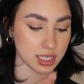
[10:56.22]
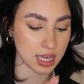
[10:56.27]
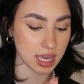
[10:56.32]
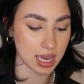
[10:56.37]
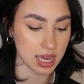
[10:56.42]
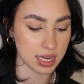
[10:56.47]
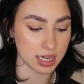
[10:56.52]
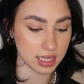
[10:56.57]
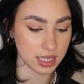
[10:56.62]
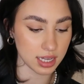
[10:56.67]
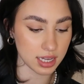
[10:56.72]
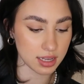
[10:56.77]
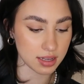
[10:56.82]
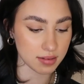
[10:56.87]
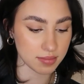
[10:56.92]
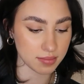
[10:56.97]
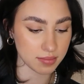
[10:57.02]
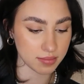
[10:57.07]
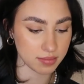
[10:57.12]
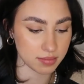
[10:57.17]
to
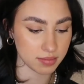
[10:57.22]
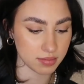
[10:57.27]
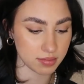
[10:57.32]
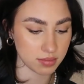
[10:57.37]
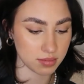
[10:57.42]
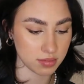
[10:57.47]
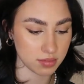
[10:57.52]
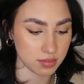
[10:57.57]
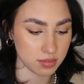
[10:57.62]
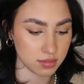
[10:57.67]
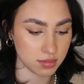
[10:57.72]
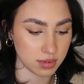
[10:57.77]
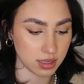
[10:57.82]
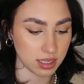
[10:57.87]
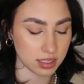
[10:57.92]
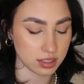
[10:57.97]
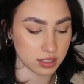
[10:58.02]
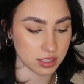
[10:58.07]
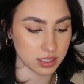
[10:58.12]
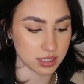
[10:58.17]
edit.
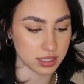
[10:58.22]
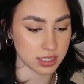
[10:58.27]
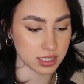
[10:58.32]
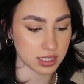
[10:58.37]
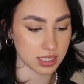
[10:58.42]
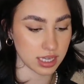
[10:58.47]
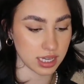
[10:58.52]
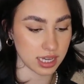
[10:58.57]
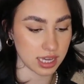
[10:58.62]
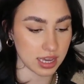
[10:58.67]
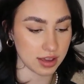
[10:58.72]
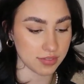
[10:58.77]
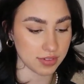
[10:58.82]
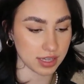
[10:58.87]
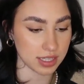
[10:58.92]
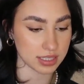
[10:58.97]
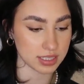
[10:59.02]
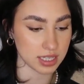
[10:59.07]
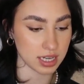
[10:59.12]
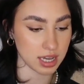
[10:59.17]
As you can see, I have
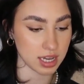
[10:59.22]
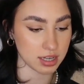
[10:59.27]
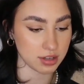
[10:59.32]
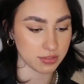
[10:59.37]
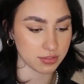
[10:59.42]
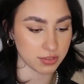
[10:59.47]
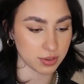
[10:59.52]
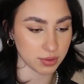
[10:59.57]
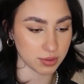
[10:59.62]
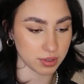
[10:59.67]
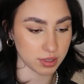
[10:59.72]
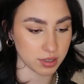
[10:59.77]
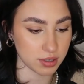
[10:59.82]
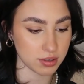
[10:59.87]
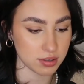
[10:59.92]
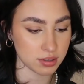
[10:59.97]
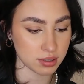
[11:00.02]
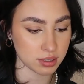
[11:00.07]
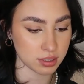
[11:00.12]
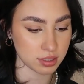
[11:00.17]
a ton of
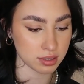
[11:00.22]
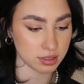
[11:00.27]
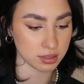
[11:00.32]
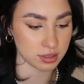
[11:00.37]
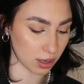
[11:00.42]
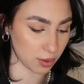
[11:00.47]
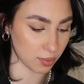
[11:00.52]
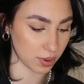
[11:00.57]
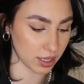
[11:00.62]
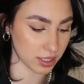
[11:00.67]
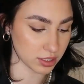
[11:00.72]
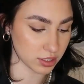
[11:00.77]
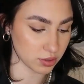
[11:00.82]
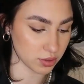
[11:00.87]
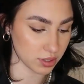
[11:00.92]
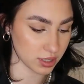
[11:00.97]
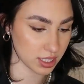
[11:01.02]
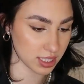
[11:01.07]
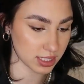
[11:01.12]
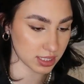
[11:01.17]
photos. So I wanna
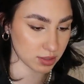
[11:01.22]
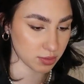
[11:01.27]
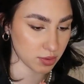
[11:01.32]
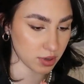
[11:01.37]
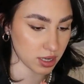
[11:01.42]
do this